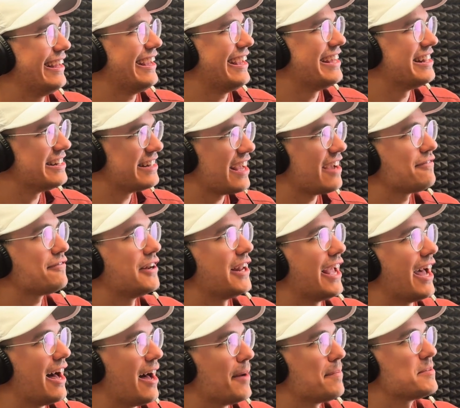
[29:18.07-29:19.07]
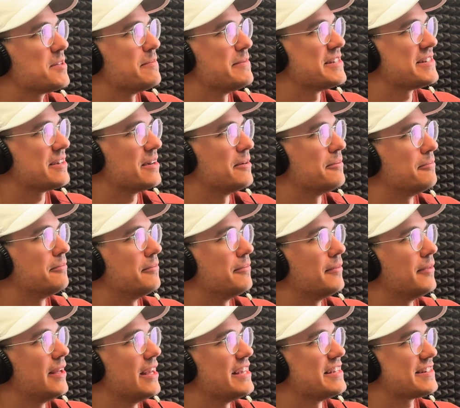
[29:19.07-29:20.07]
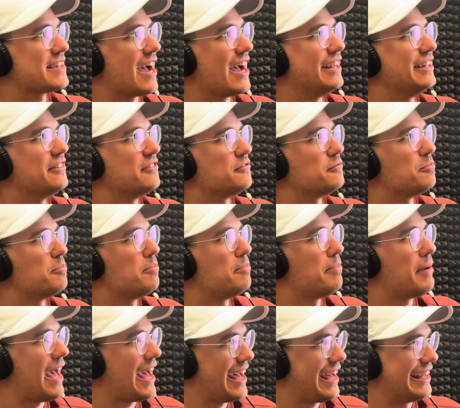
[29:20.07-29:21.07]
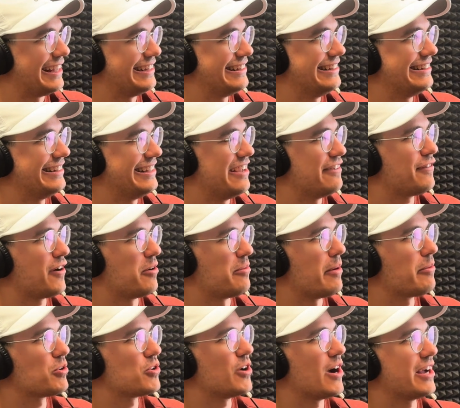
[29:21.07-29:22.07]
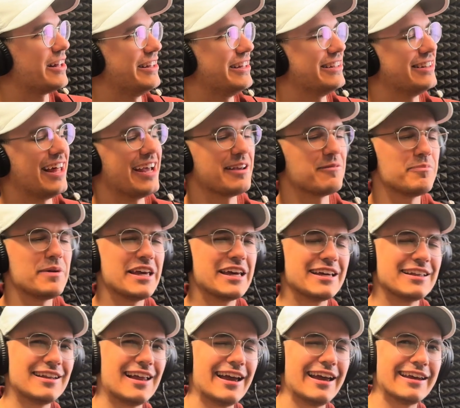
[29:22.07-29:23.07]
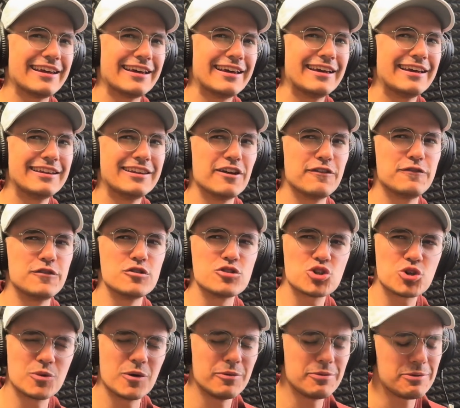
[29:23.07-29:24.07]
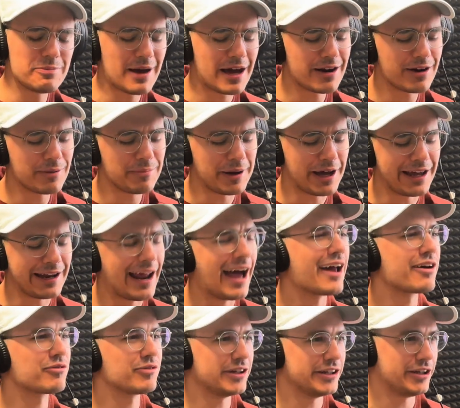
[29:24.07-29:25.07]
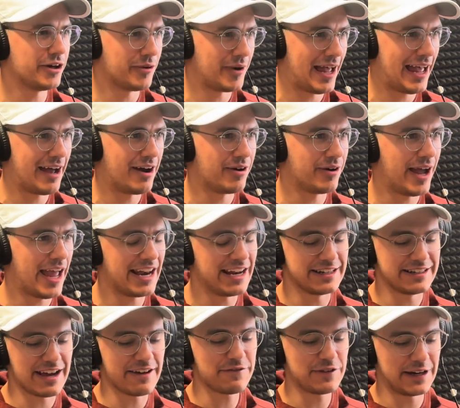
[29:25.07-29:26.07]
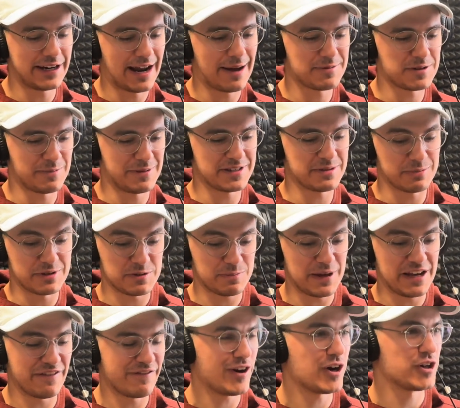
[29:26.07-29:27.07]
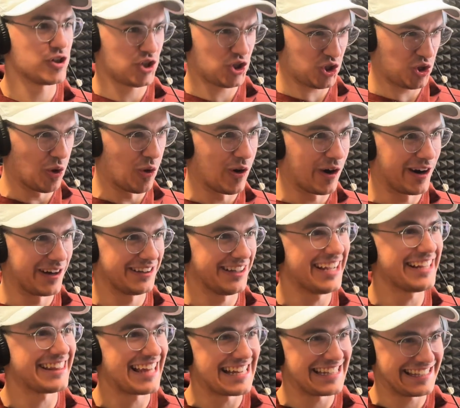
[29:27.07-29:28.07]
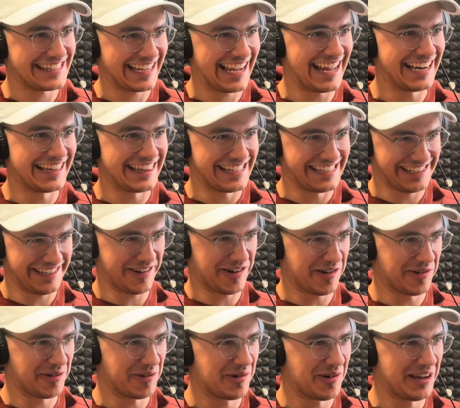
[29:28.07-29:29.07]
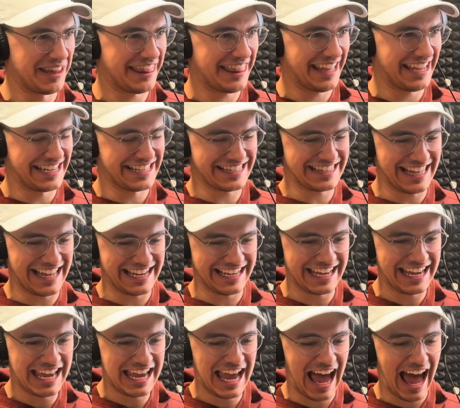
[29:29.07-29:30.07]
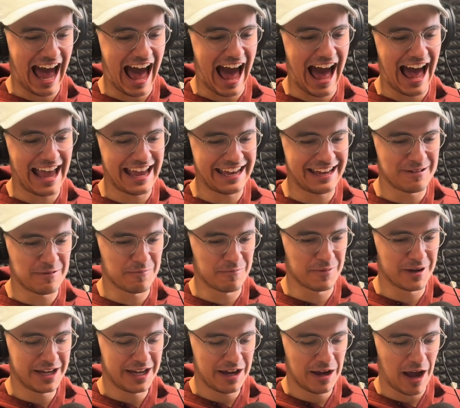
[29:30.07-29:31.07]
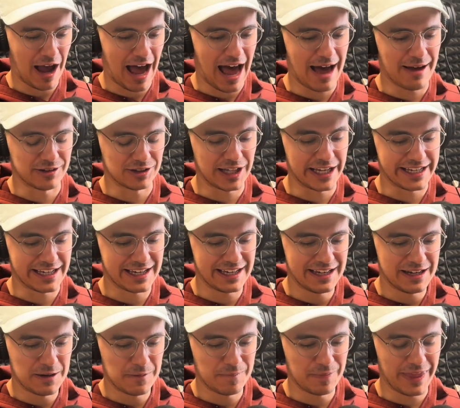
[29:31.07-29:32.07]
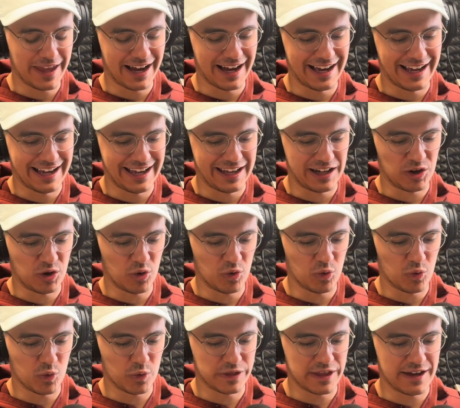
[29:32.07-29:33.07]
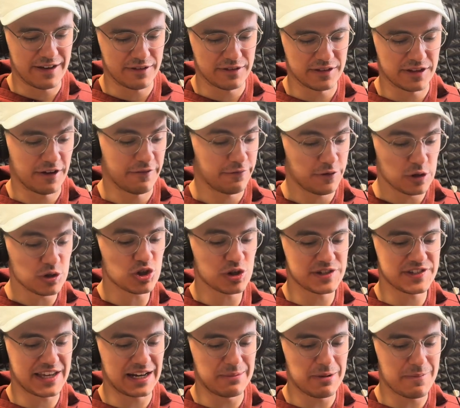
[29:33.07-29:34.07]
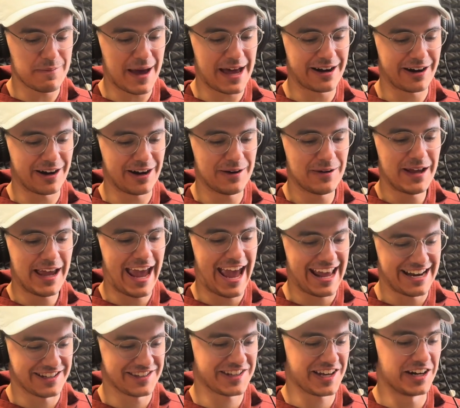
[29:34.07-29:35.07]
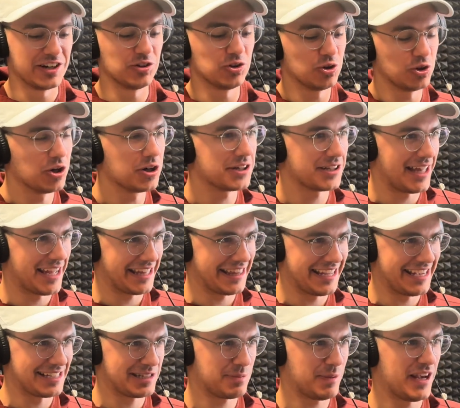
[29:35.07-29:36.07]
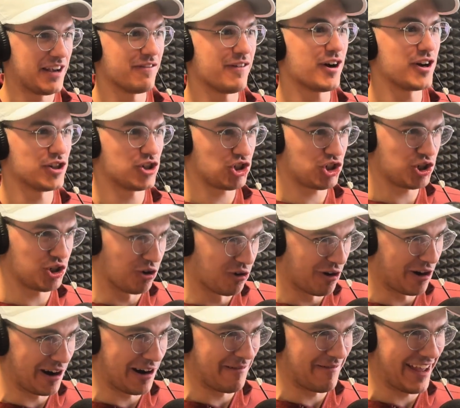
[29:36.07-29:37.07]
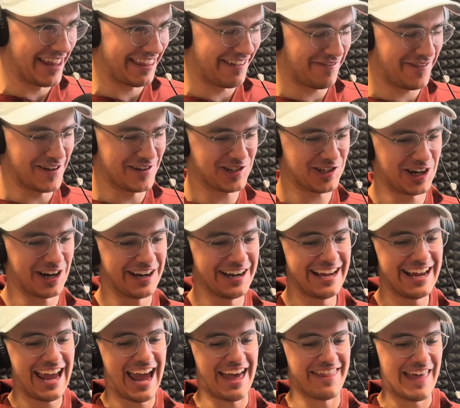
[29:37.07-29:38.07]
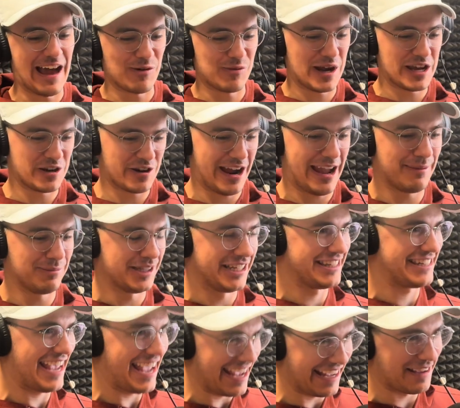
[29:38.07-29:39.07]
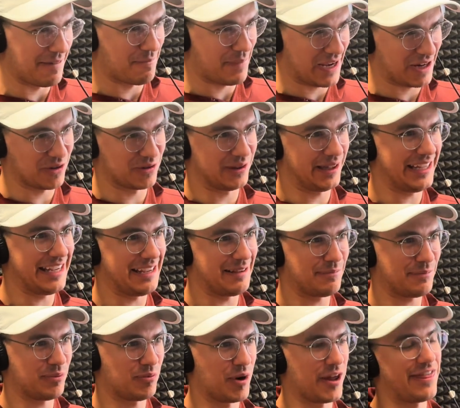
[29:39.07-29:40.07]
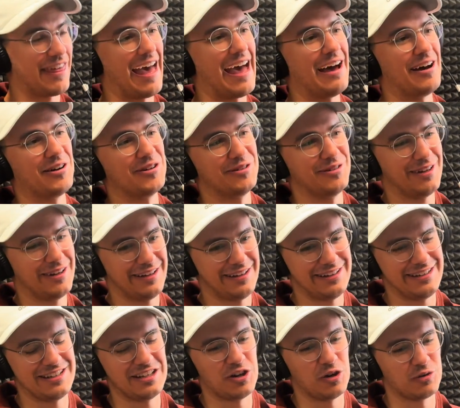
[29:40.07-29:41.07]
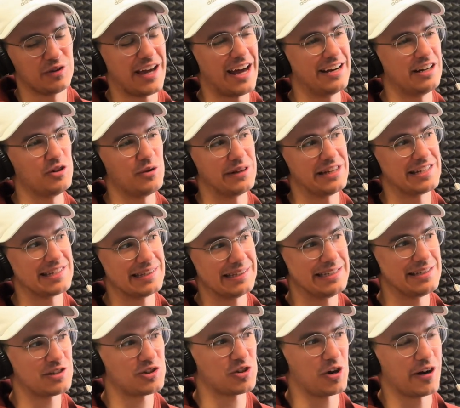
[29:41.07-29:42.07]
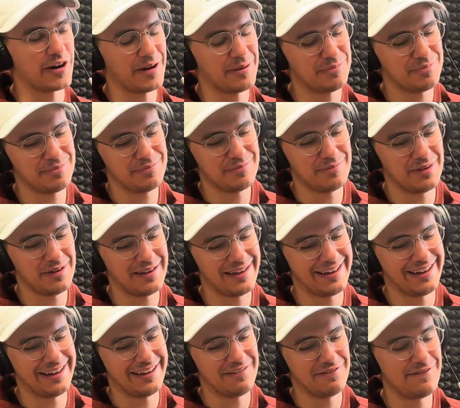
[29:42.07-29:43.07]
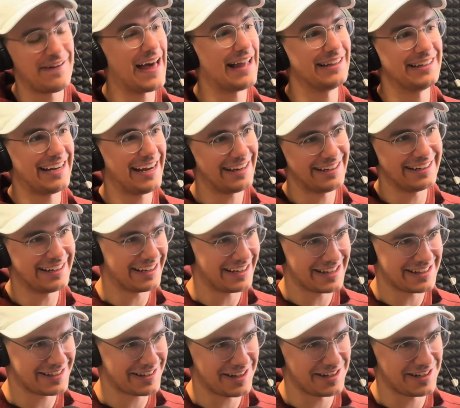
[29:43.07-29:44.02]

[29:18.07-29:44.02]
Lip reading: indefinite optimism is kind of bad, if I remember correctly. Like being like, the future will be better, but I don't really know how. And a definite optimism is being very sure. Like that's the kind of the 0 to 1 thing is like, I am the future is going to be better and it's going to look like this, being very sure about the future. And that way you're able to take a bigger leap without, kind of doing this lean startup validating against